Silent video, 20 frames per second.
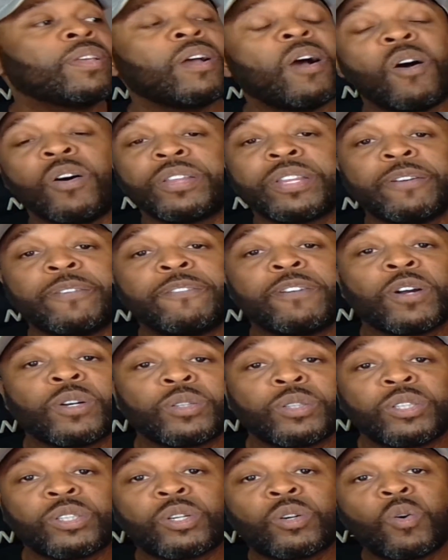on the
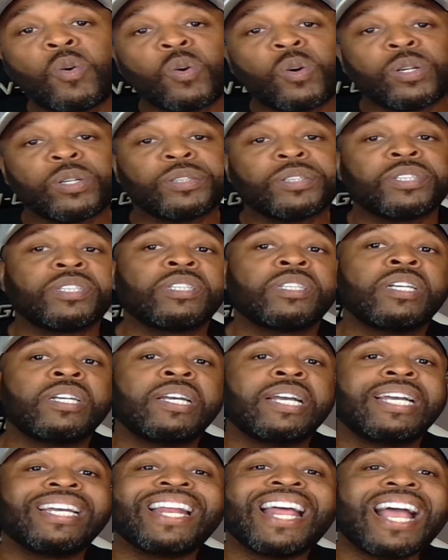first course.
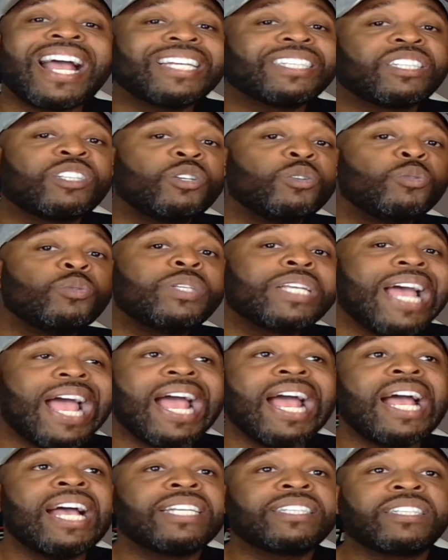It has 2
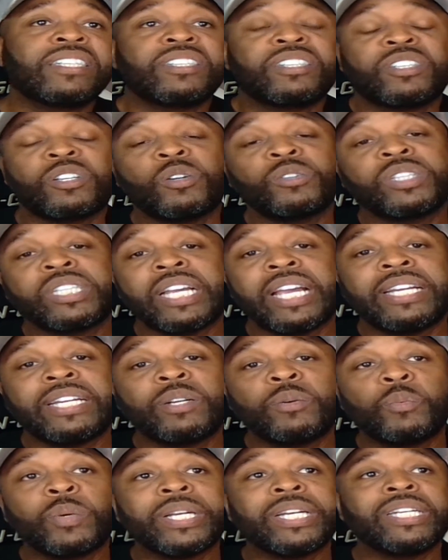tasks
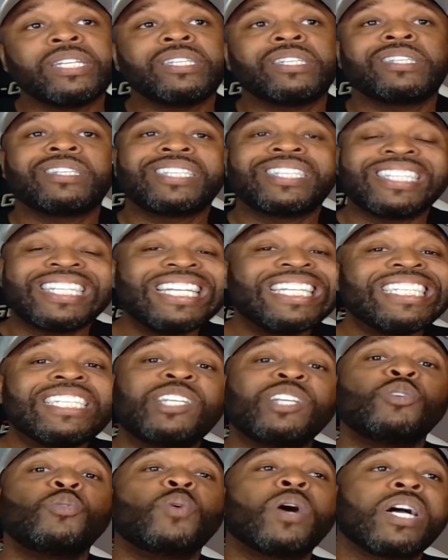associated with it. It's
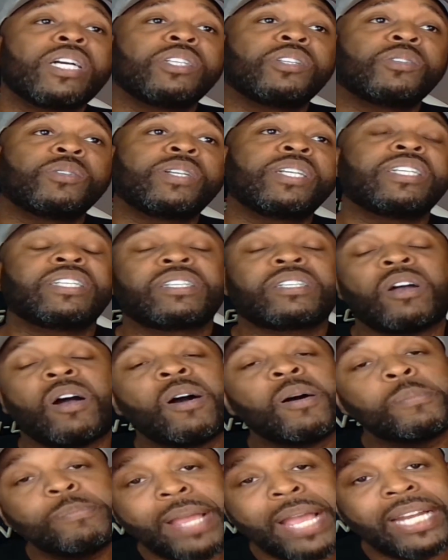C200. It's
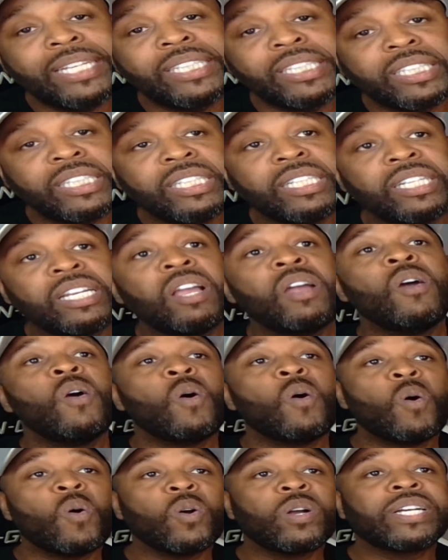called Managing
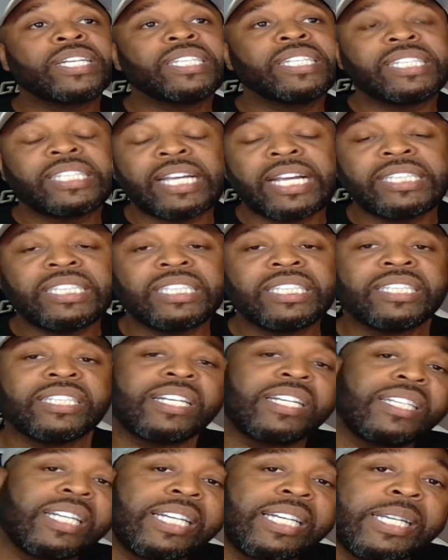Organizations
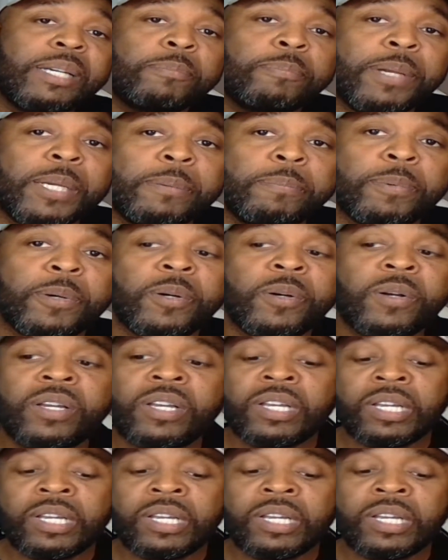and Leading People.